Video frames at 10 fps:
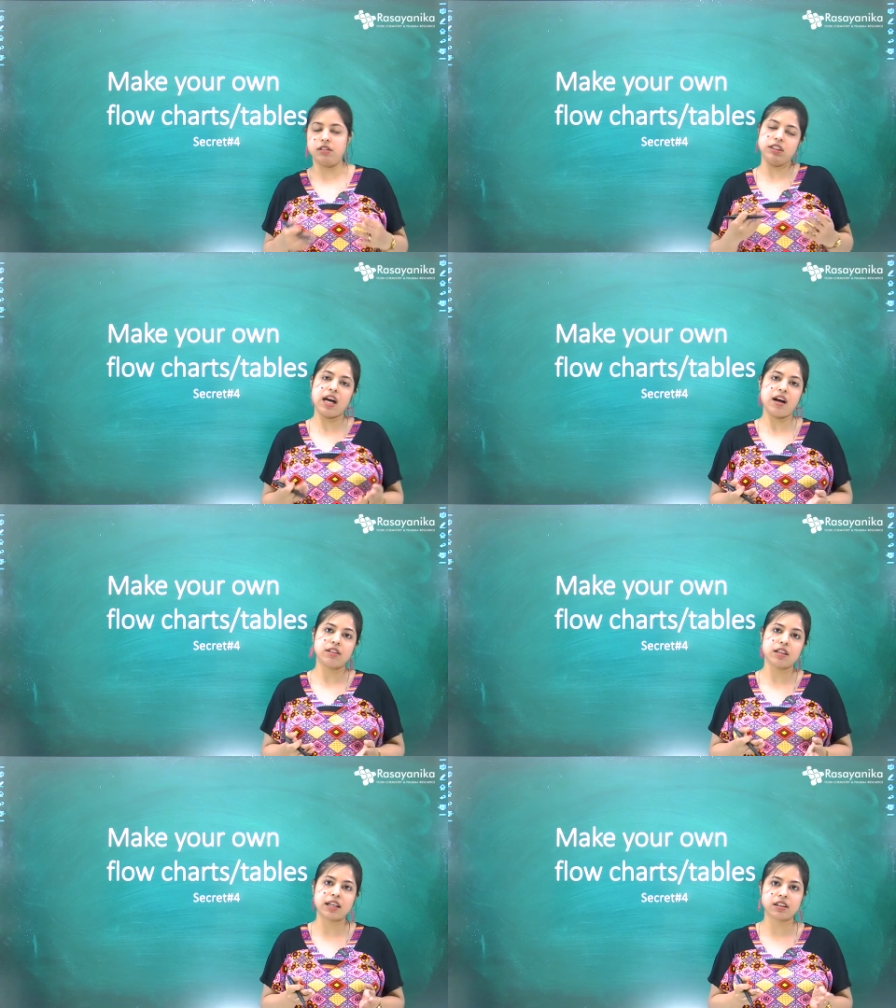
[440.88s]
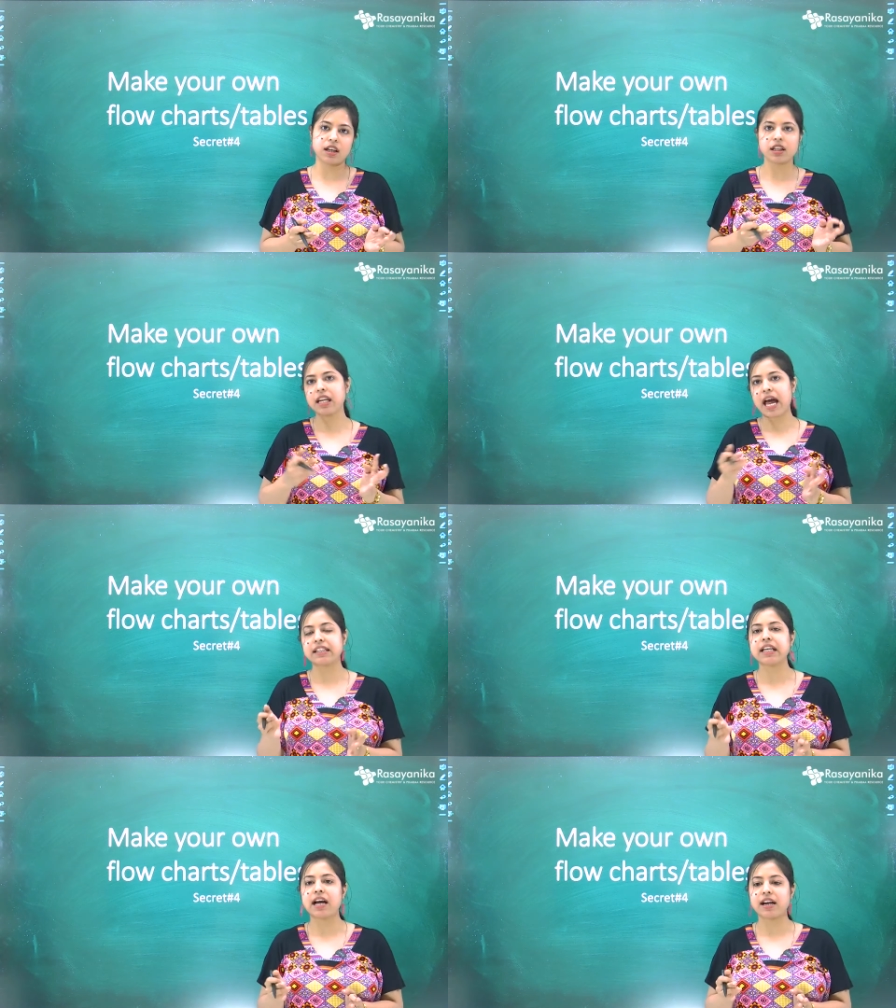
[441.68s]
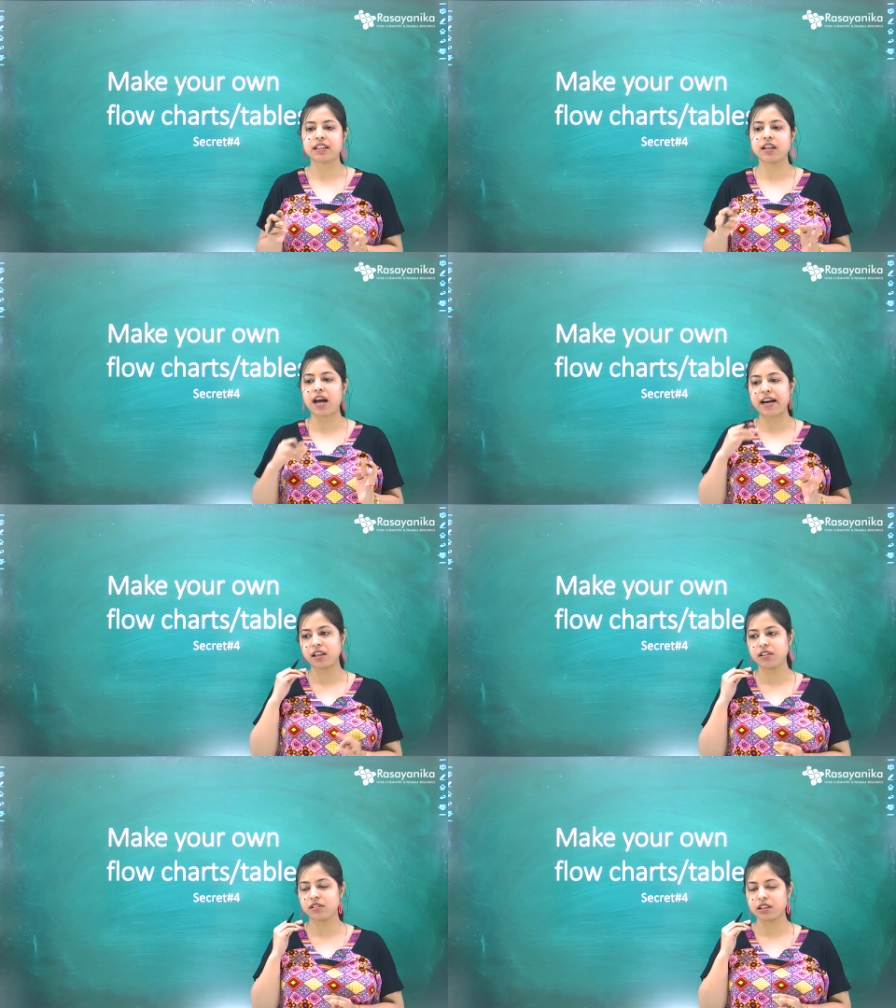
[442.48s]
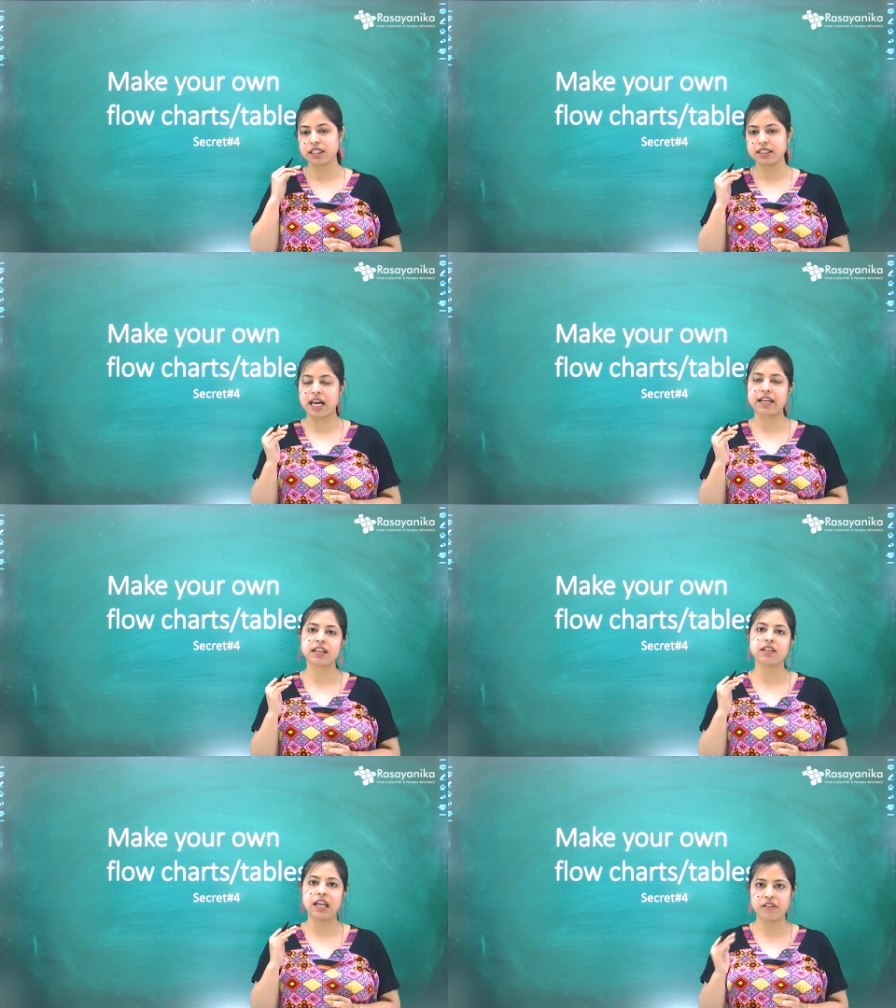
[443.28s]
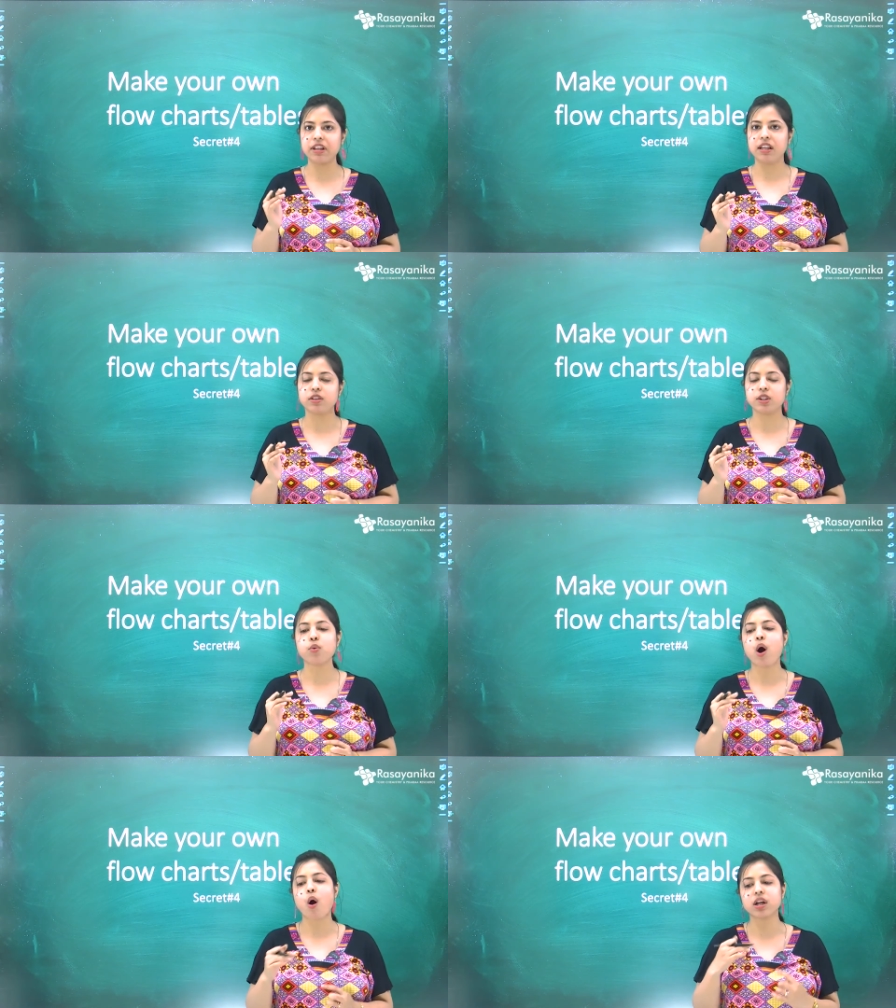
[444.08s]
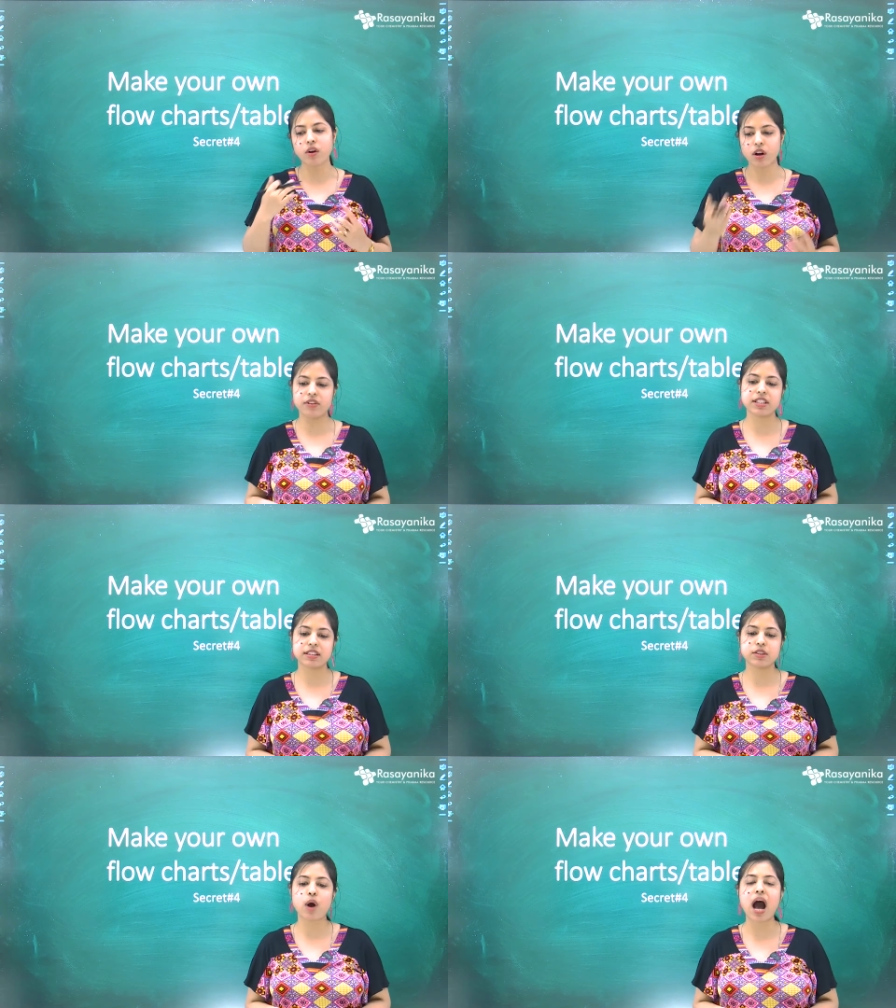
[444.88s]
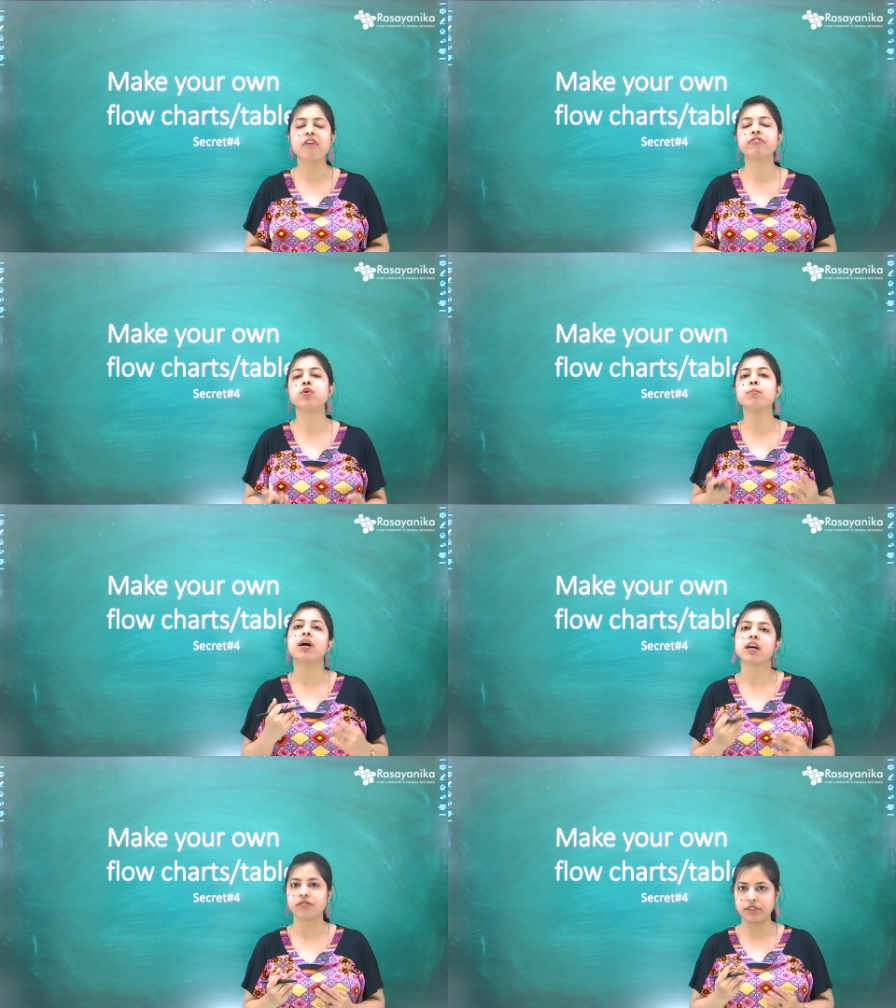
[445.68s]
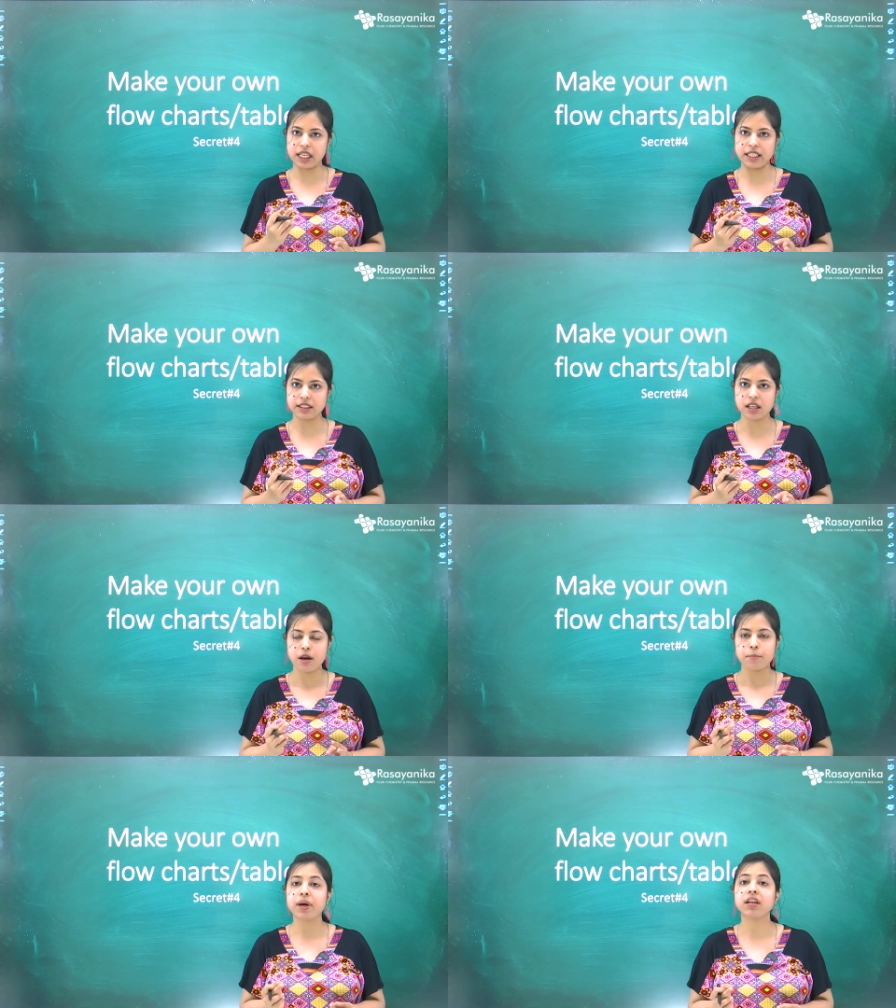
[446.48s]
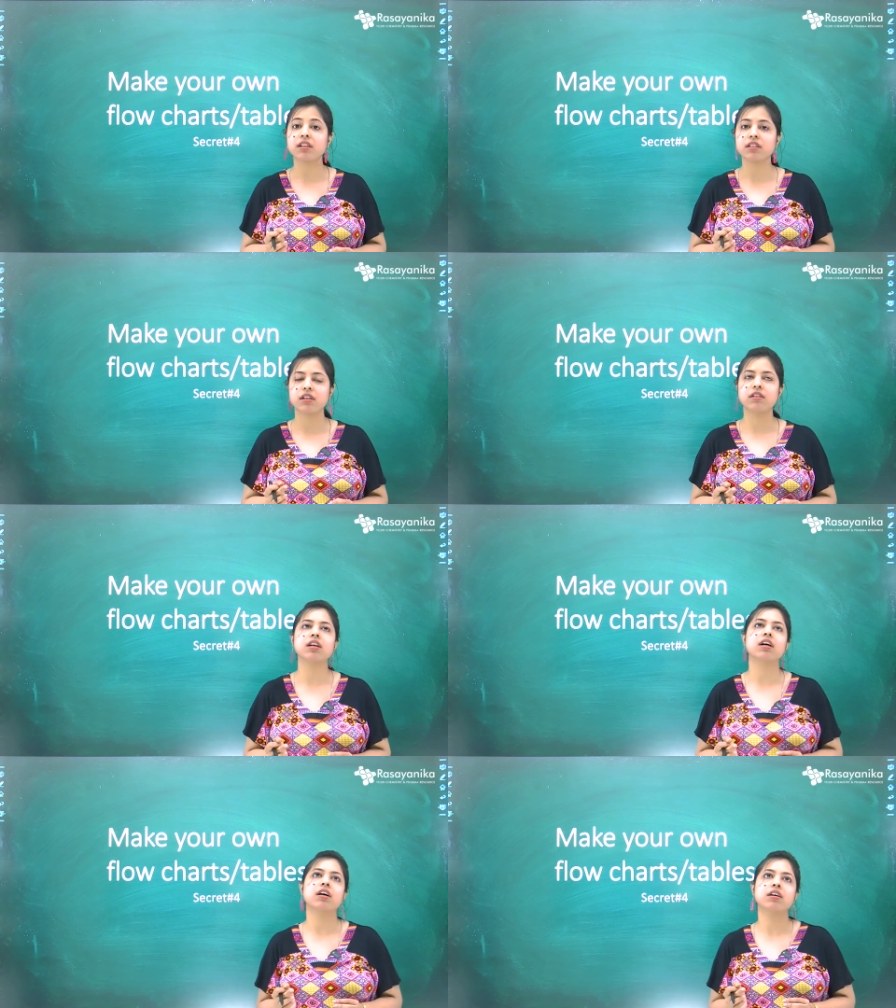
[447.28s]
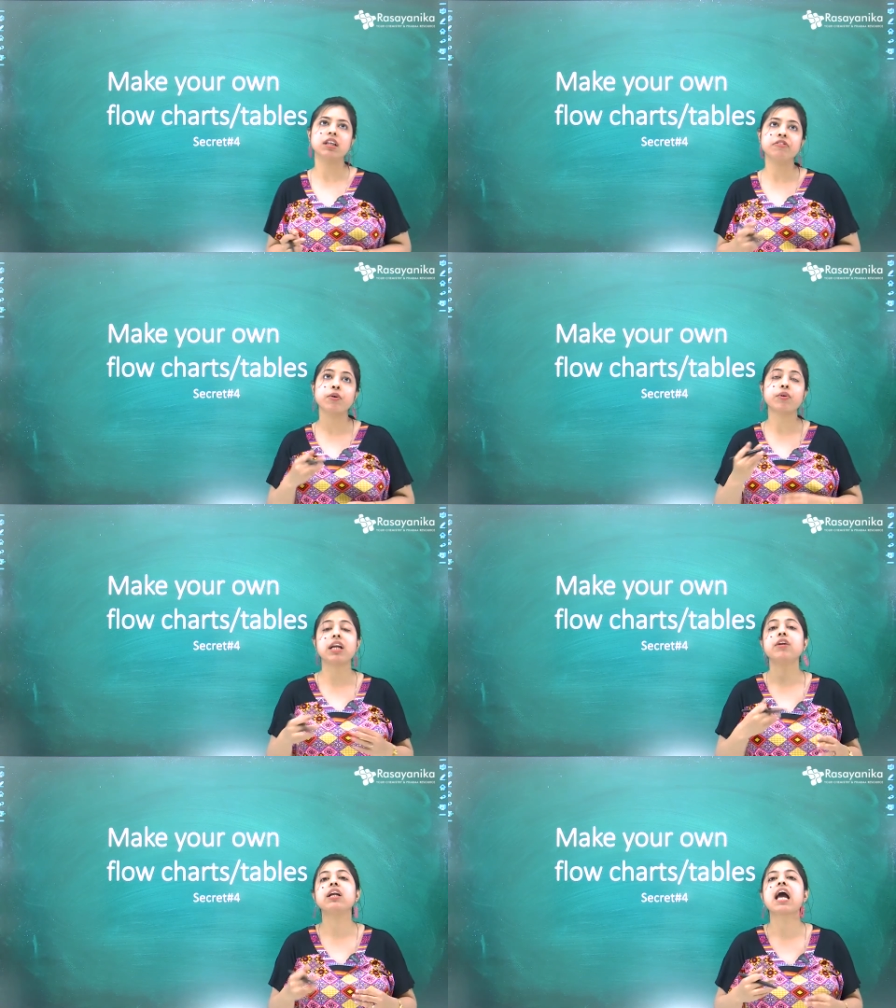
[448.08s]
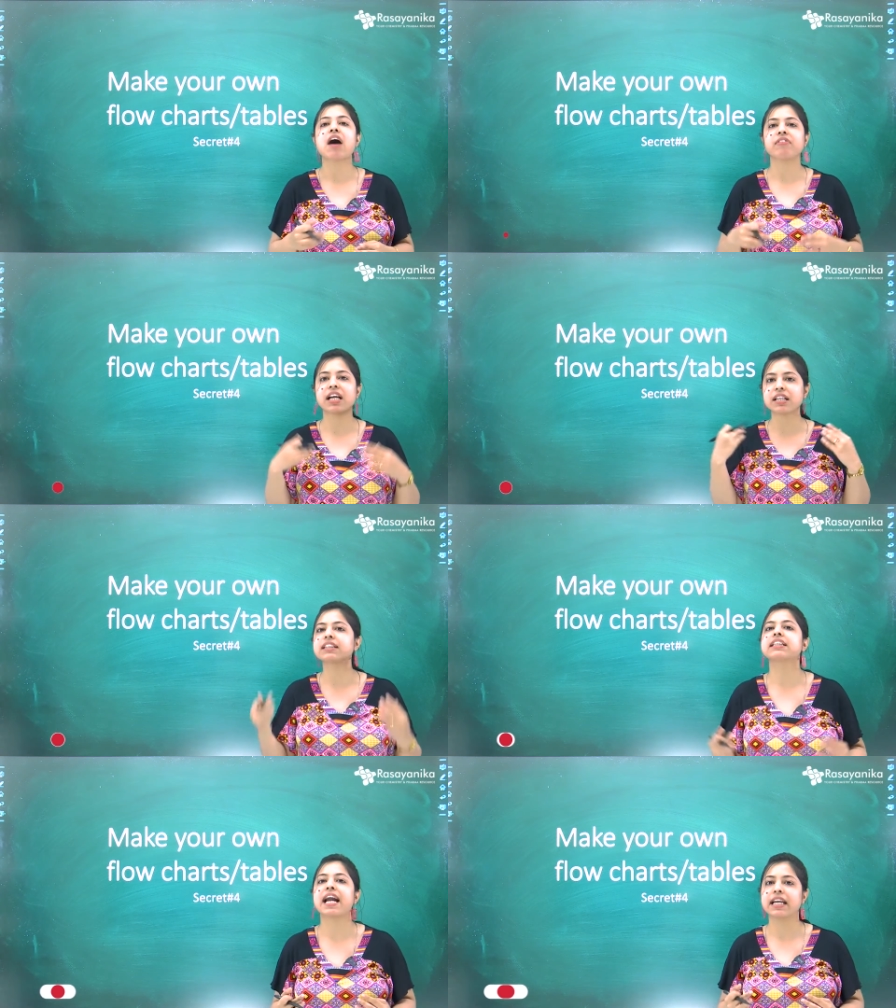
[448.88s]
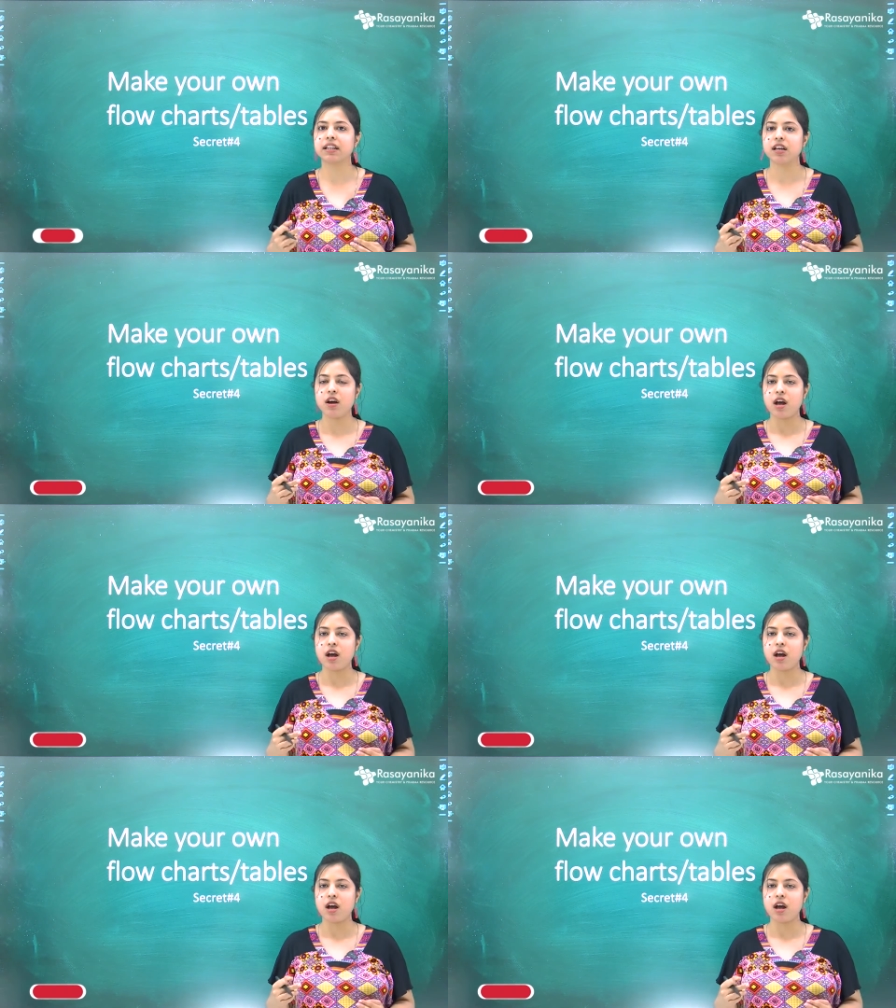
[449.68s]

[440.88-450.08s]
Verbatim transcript: yeah at, at, a, at, a, at, a, at, an, at an level you all, always you have to mug up things but uh, if you really really have an understanding